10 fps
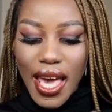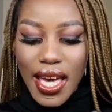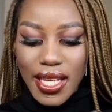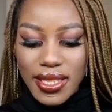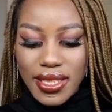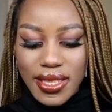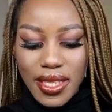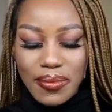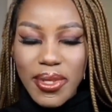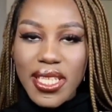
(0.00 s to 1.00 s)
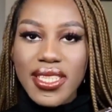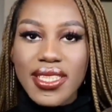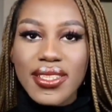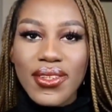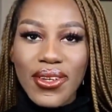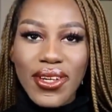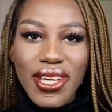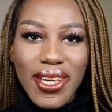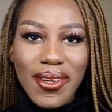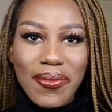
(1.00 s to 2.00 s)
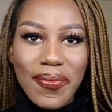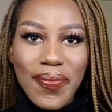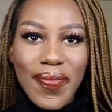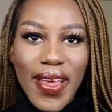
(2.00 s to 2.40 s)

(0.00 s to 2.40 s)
And because it's a cream,